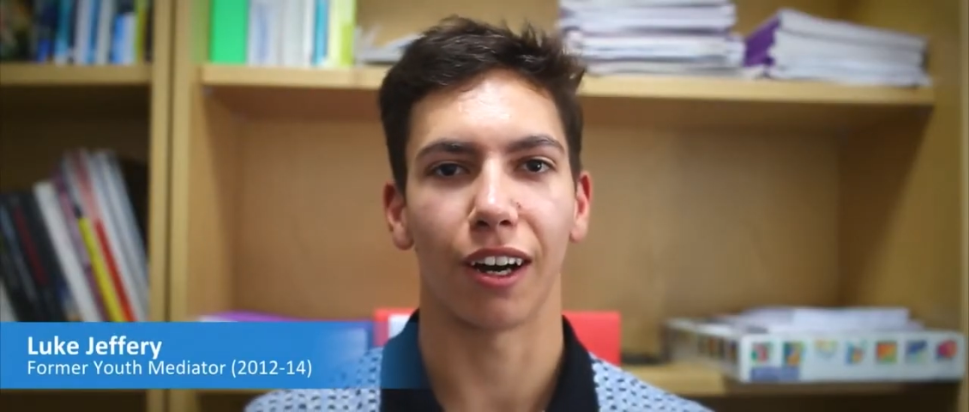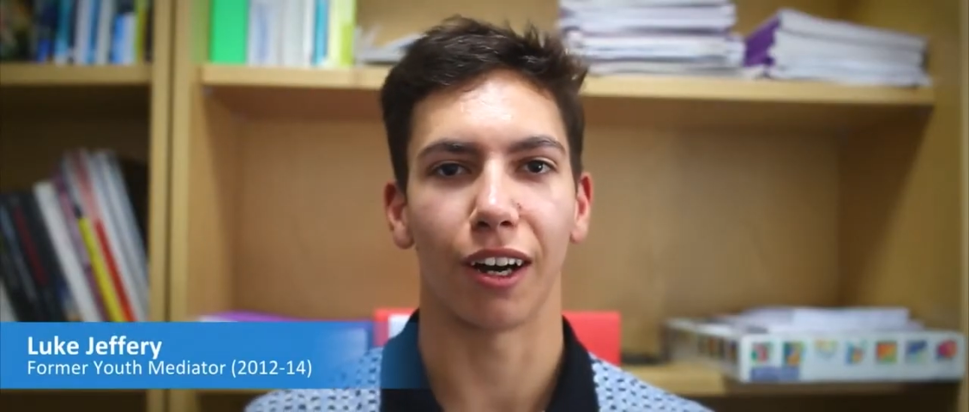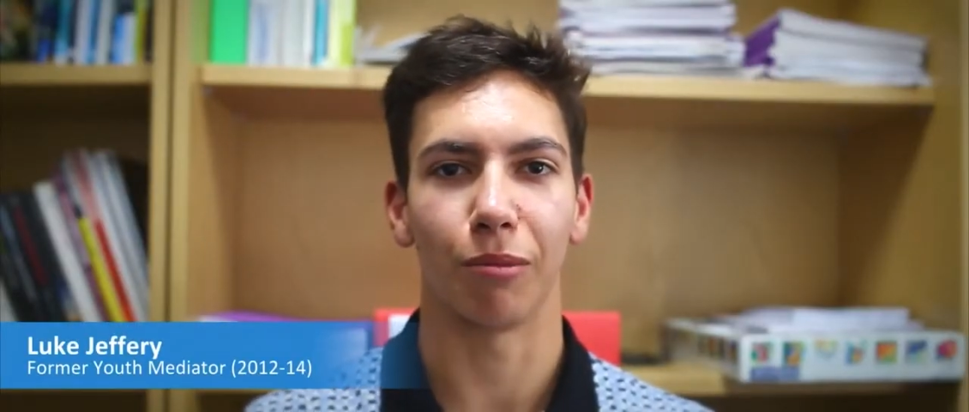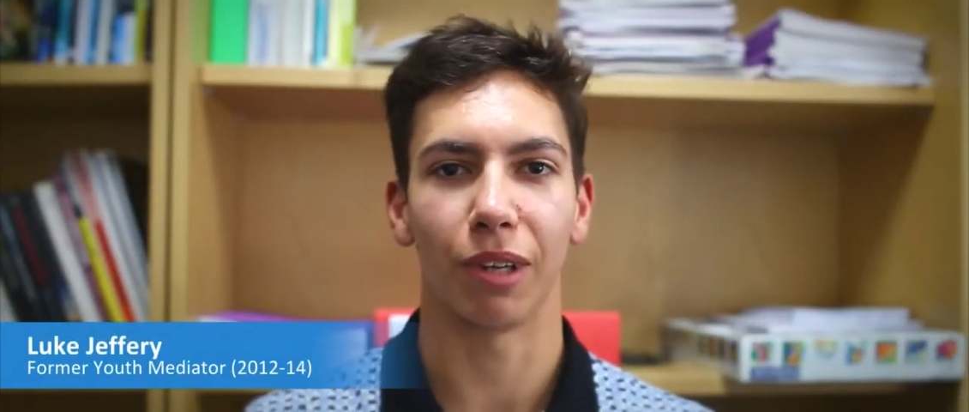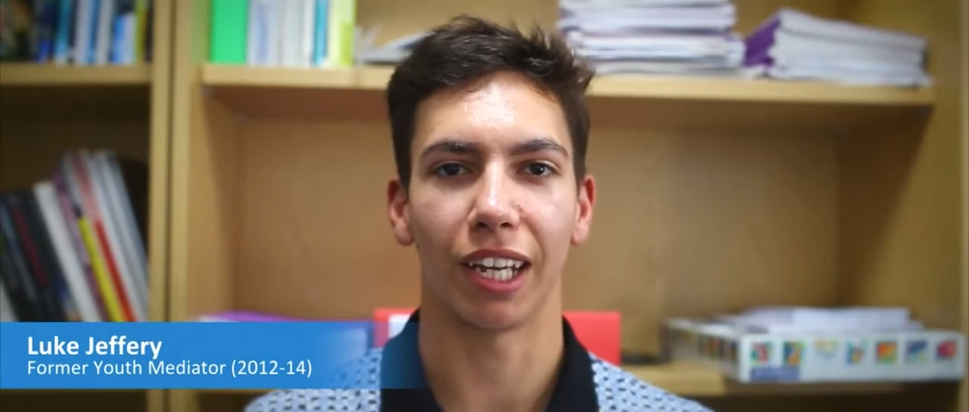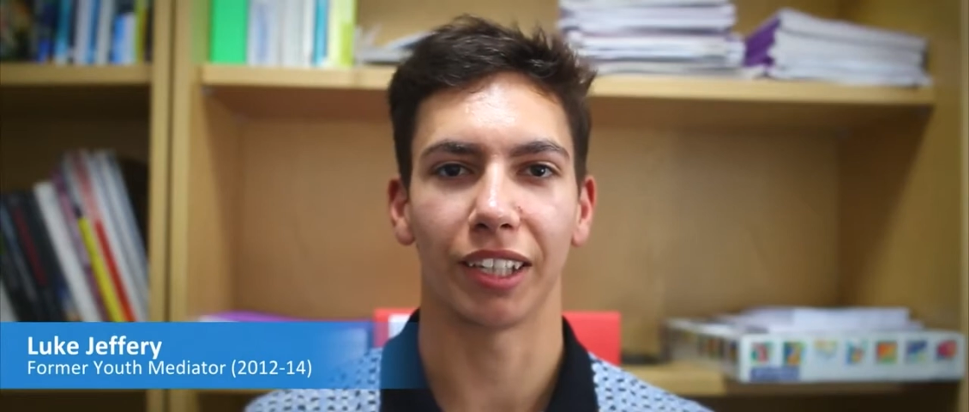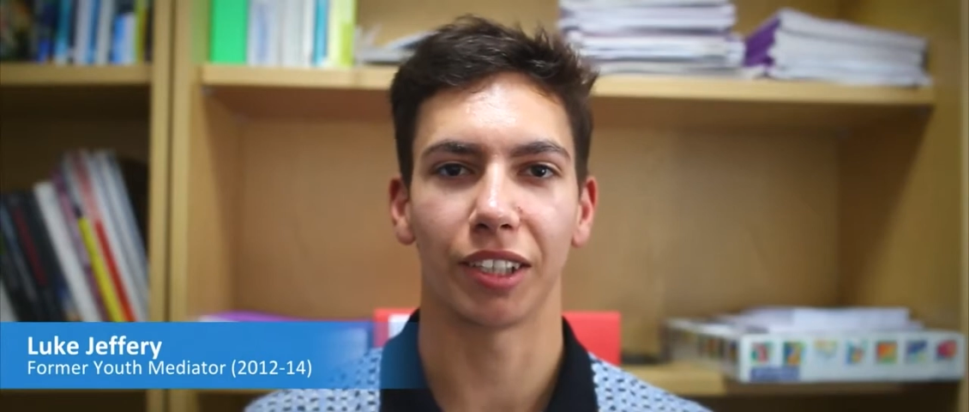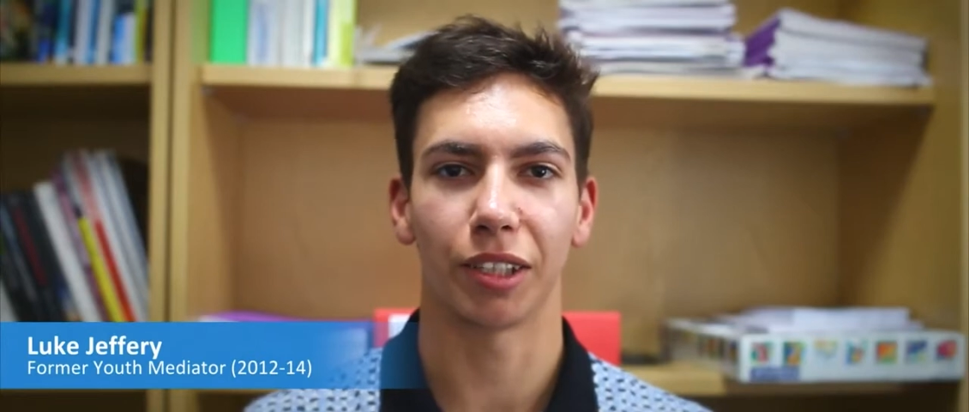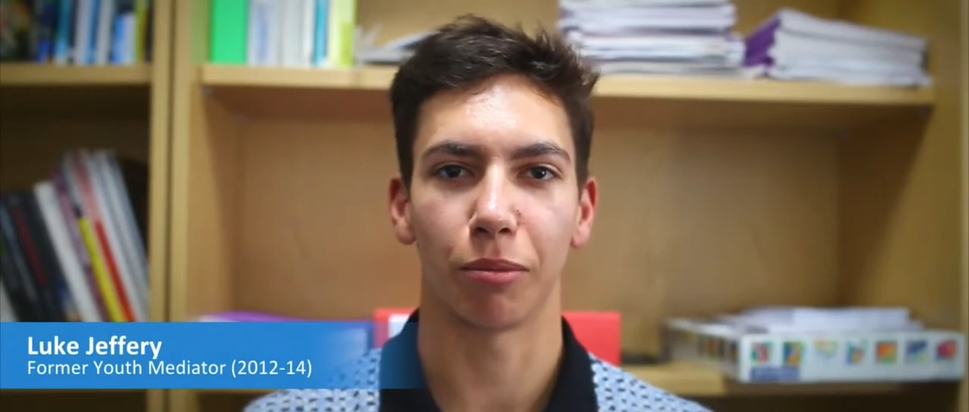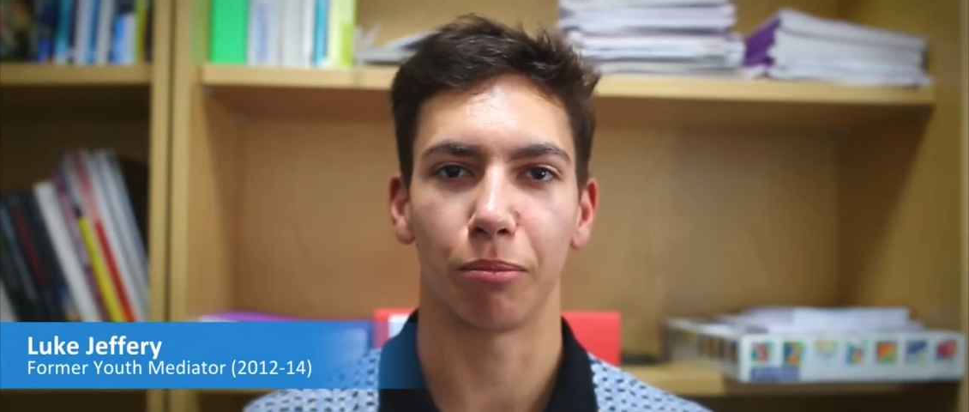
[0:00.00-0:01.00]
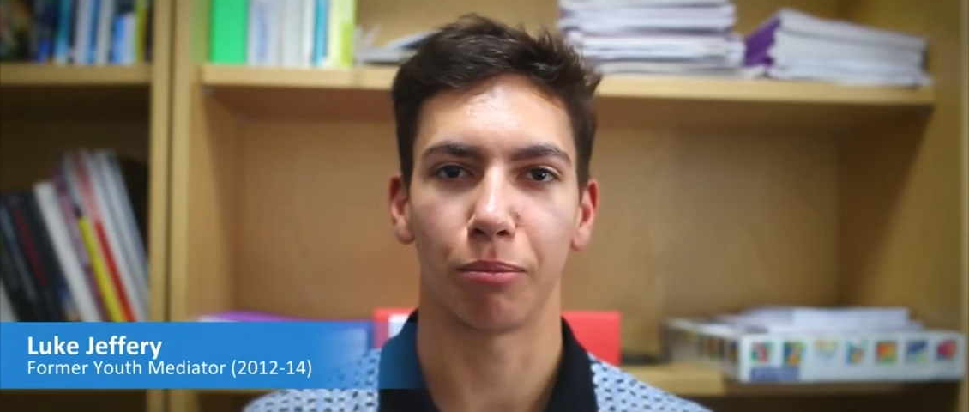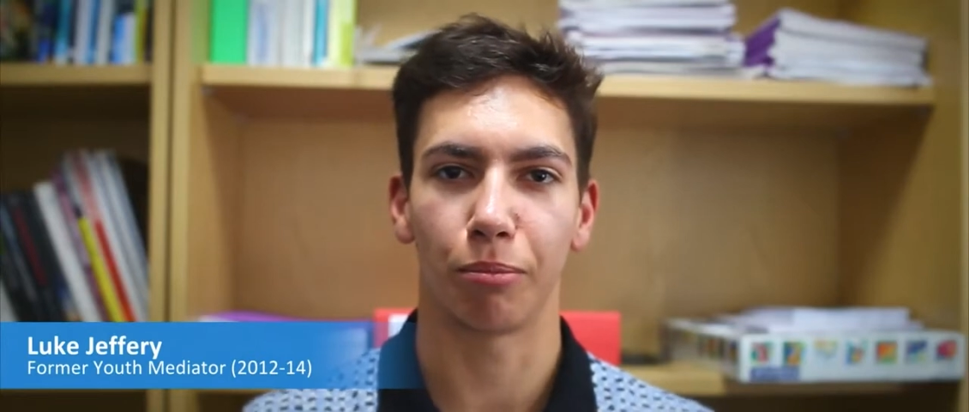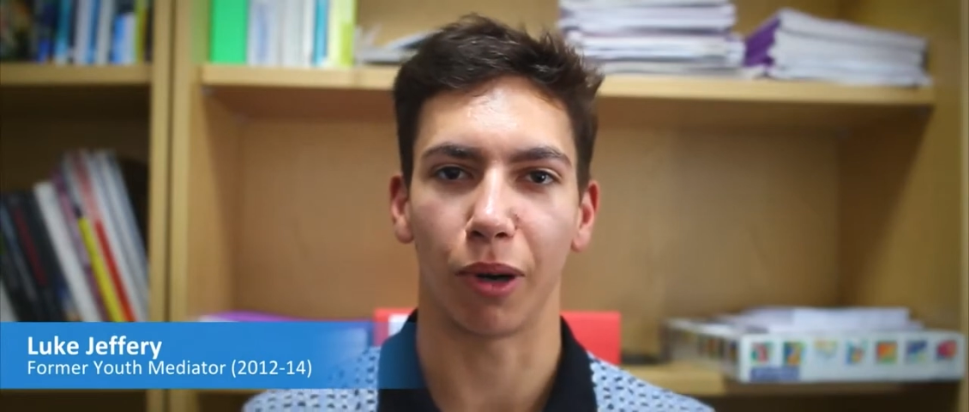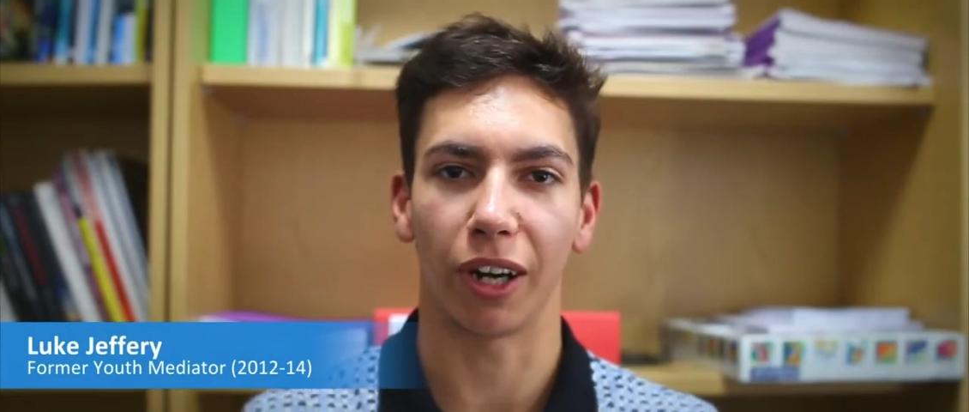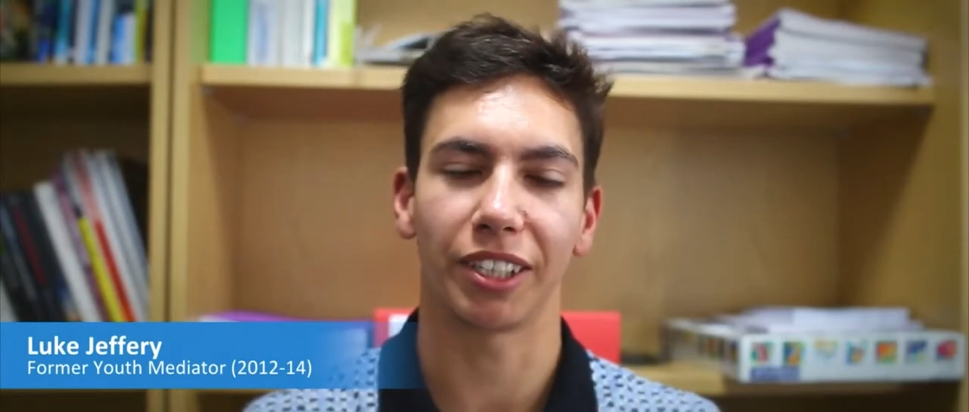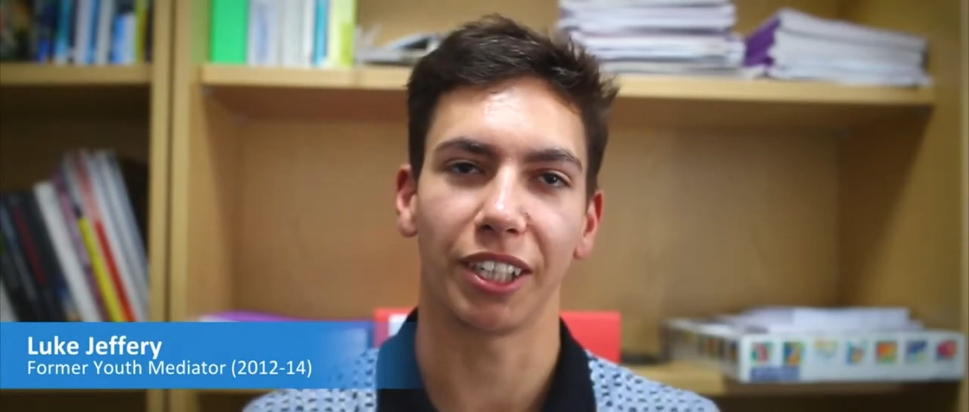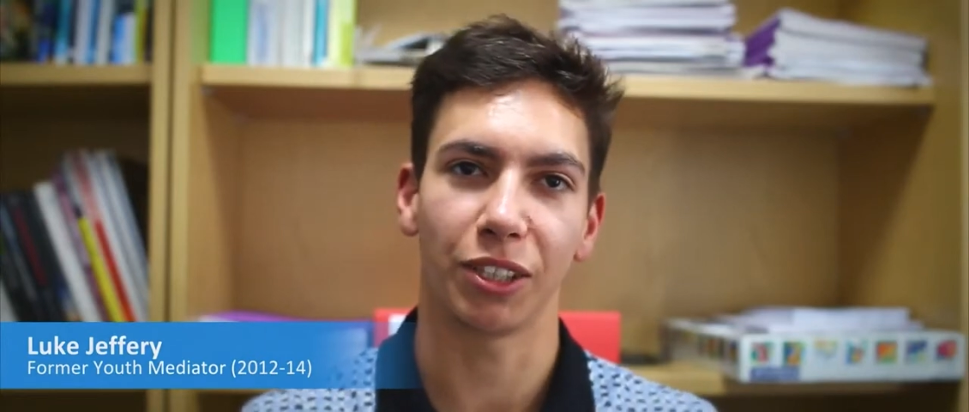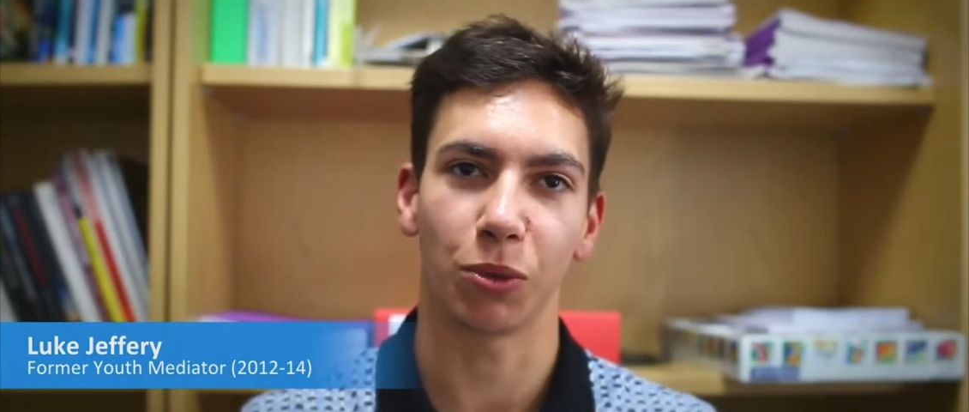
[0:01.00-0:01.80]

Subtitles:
I'm less bitey